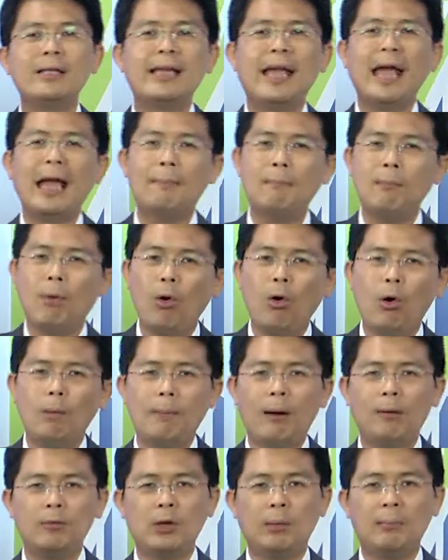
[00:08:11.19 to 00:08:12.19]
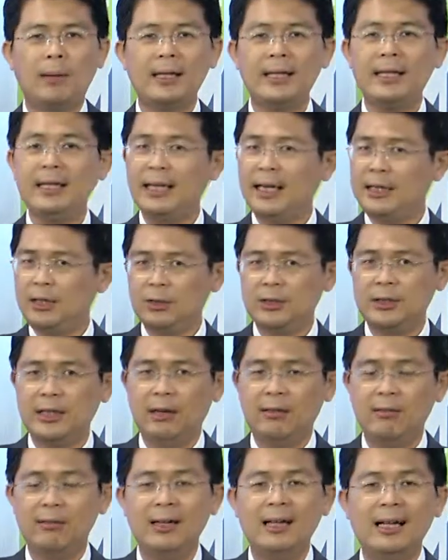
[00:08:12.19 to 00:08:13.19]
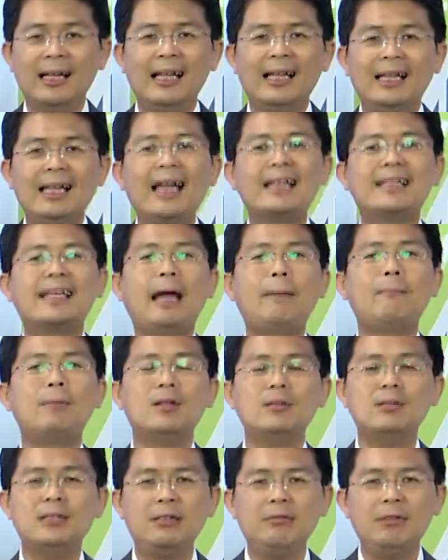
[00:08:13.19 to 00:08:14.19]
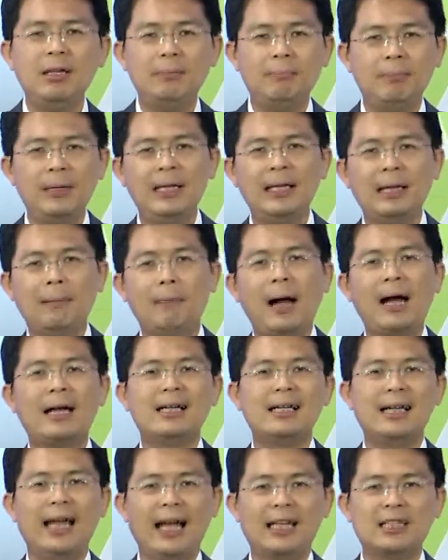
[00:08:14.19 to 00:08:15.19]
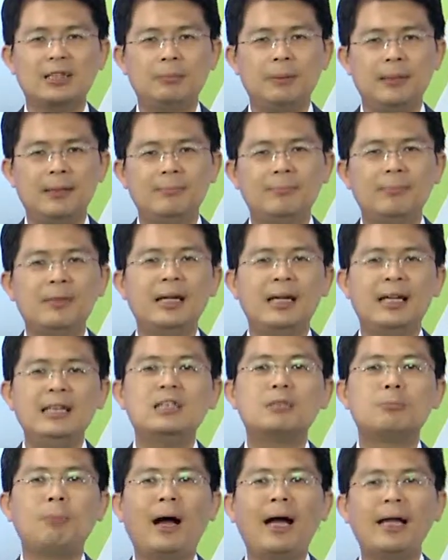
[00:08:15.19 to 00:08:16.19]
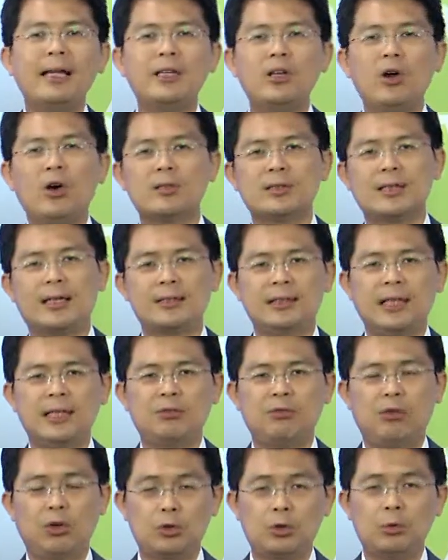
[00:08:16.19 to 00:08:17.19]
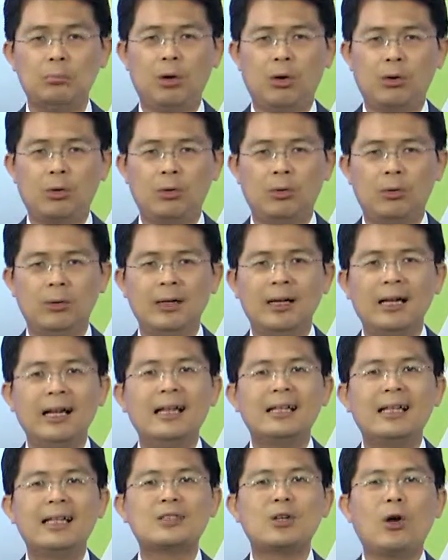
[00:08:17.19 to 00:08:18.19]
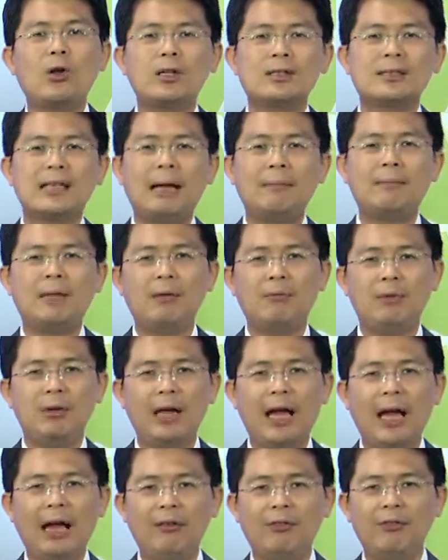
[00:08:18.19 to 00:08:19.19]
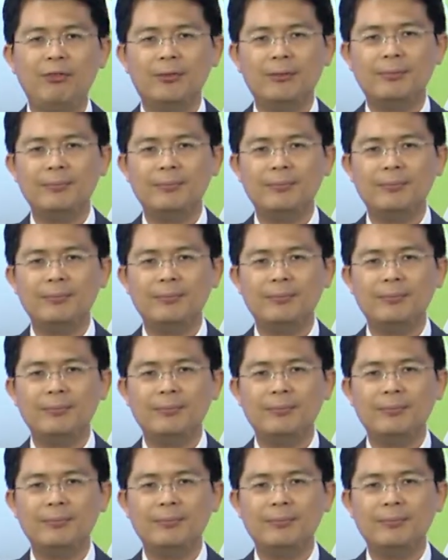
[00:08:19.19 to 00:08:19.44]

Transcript: cares more about your money than yourself. Let Capital TV be the market expert. Inspire your success for tomorrow. That's all the time that we have.